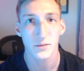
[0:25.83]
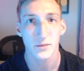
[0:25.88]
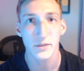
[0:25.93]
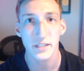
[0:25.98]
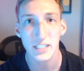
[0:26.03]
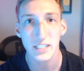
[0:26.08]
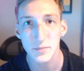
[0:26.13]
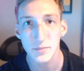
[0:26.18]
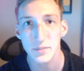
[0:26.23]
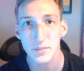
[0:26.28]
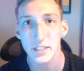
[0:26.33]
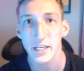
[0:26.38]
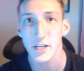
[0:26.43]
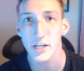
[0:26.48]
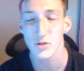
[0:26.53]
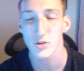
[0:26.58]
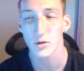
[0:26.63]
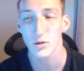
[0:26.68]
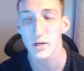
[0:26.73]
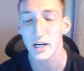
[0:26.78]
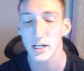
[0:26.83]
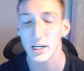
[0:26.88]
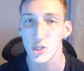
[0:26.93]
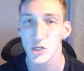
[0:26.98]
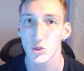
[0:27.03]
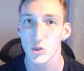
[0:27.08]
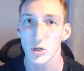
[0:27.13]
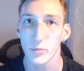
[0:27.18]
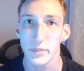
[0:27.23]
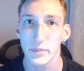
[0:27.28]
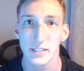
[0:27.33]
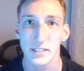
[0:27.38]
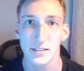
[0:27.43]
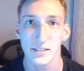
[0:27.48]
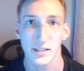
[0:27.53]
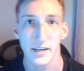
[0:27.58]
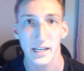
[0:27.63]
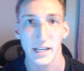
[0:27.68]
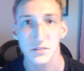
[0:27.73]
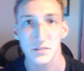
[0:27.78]
I want to keep the intro kind of short because
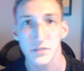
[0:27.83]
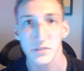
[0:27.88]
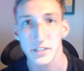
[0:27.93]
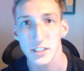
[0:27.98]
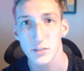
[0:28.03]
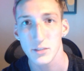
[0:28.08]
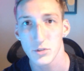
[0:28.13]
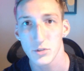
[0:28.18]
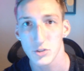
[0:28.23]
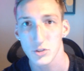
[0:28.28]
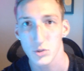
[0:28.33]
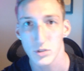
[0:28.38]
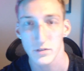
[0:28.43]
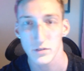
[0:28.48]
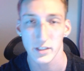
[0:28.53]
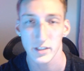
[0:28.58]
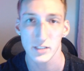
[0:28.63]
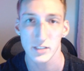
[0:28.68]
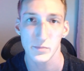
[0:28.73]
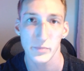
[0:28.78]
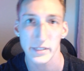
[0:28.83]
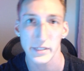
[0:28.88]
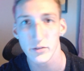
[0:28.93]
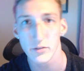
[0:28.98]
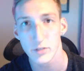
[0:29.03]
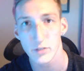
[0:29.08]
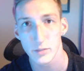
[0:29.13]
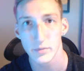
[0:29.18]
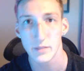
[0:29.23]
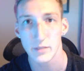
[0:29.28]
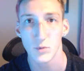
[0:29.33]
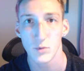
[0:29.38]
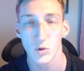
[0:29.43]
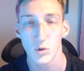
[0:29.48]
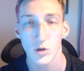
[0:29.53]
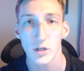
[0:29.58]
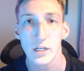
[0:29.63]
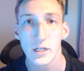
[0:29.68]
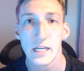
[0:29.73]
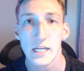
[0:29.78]
the next video will sort of explain a little bit
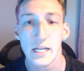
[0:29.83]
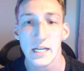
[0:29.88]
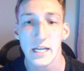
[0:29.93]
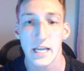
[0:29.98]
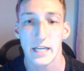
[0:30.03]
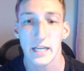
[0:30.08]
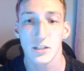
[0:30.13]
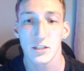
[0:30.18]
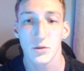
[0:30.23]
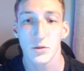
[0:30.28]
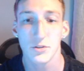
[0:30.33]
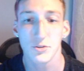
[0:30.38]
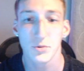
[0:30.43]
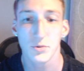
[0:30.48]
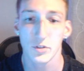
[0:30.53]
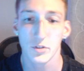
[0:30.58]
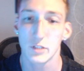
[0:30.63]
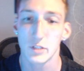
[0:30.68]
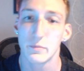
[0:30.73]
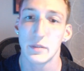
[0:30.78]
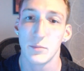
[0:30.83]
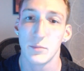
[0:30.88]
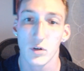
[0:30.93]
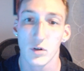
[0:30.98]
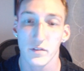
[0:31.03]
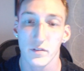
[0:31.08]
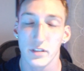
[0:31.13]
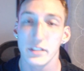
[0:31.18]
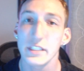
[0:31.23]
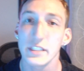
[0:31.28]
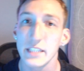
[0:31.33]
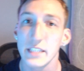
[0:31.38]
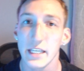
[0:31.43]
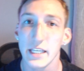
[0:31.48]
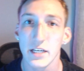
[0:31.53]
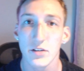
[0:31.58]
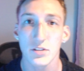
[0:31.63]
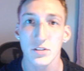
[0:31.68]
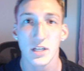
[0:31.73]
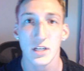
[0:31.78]
more and go into a little bit more of the
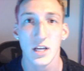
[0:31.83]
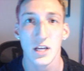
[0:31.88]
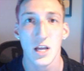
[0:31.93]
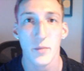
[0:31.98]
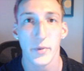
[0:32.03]
details.